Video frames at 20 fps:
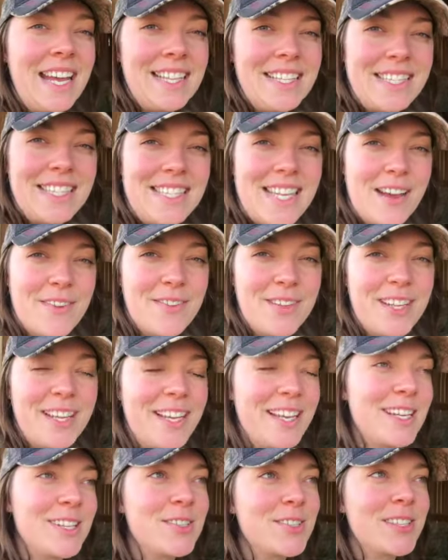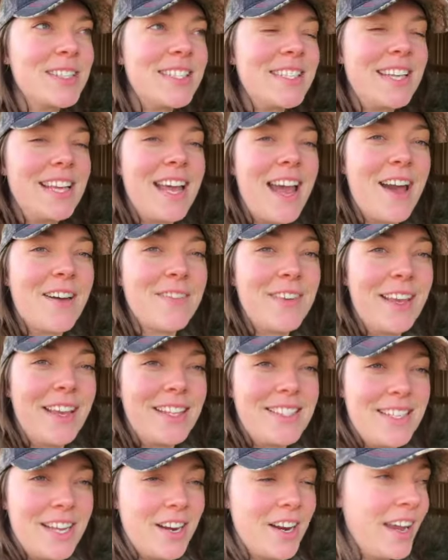It's definitely interesting having a
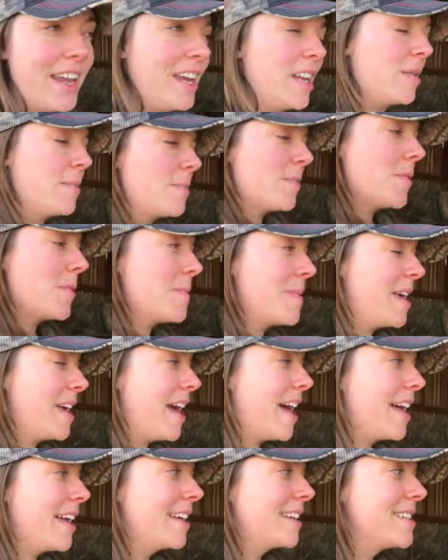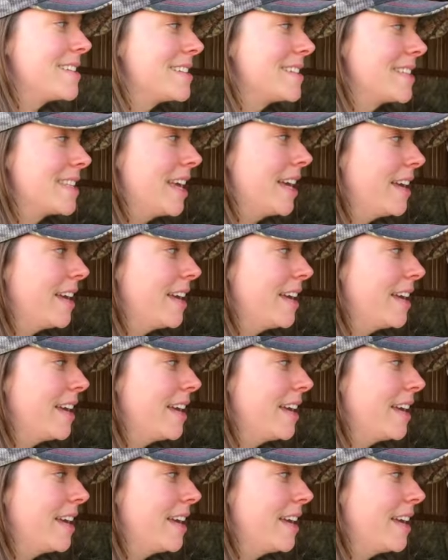dairy animal because